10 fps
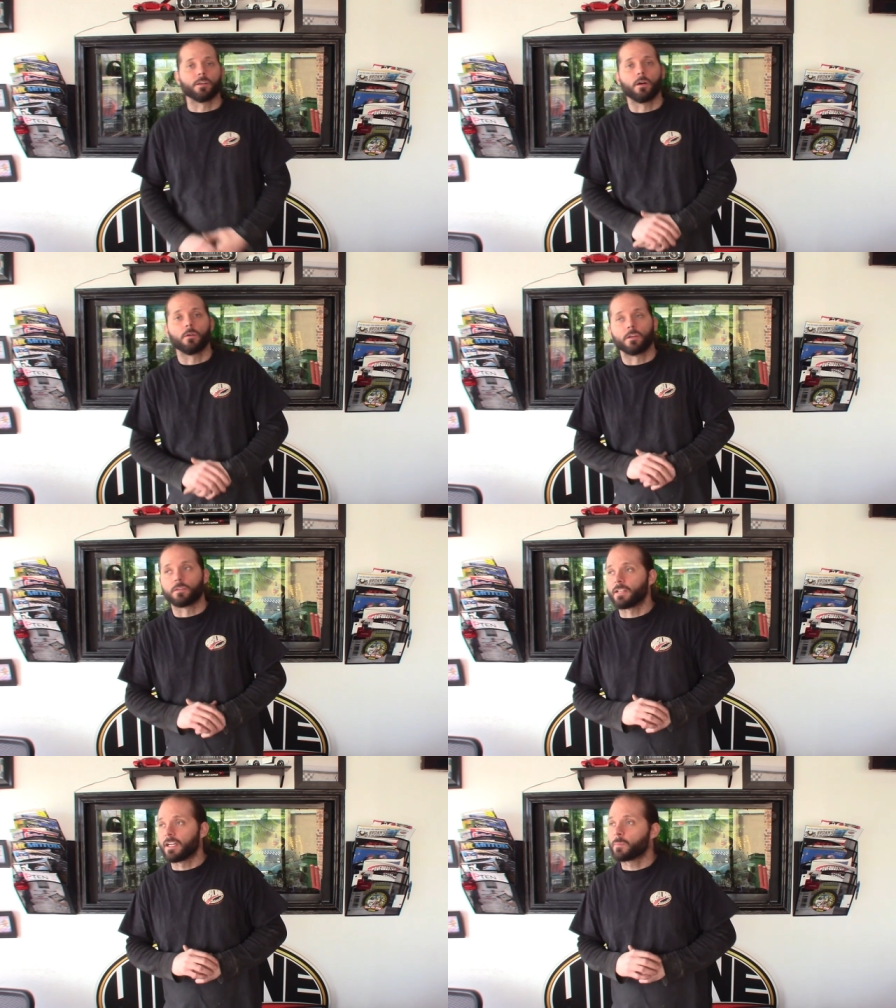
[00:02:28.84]
You know,
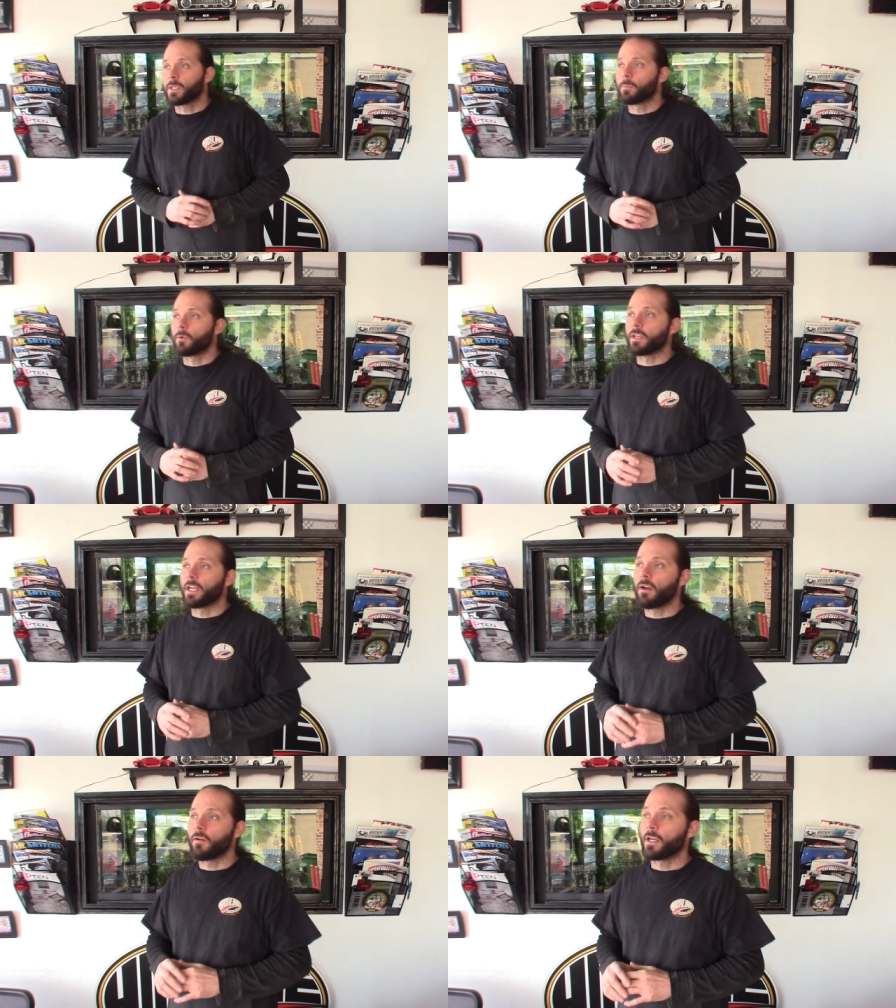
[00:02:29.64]
there's less people in the
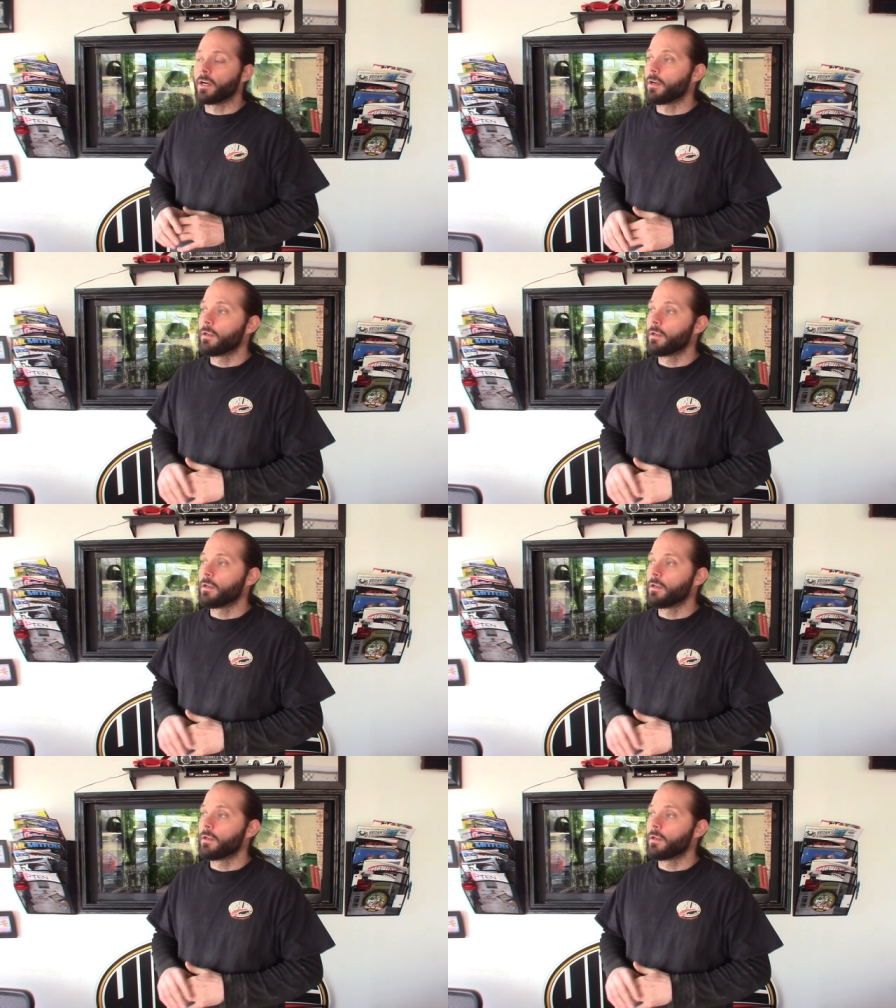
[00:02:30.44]
area.